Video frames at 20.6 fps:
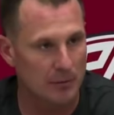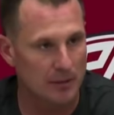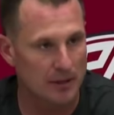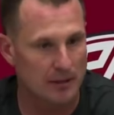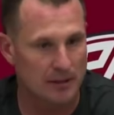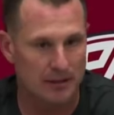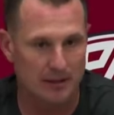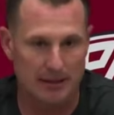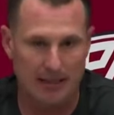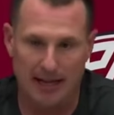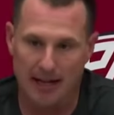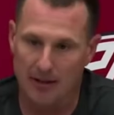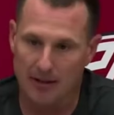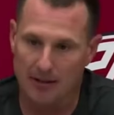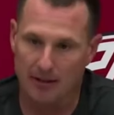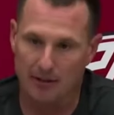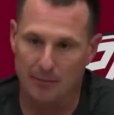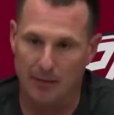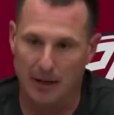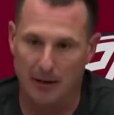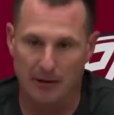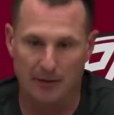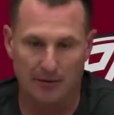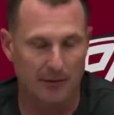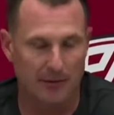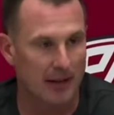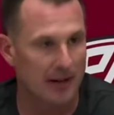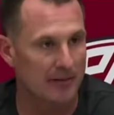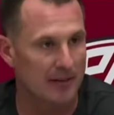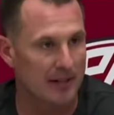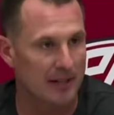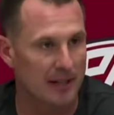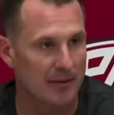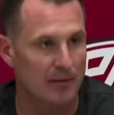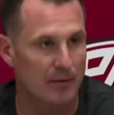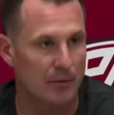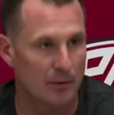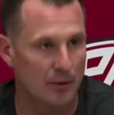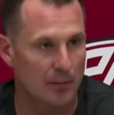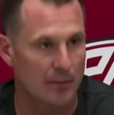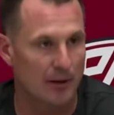We took down a Power 5 team
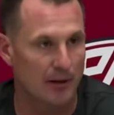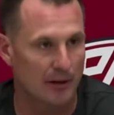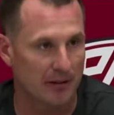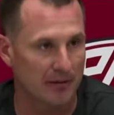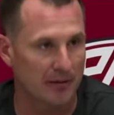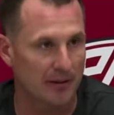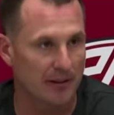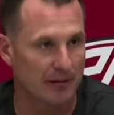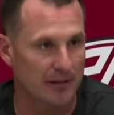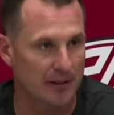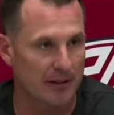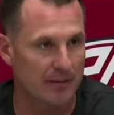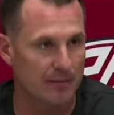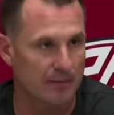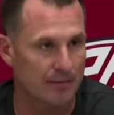and we're a Power 5 team.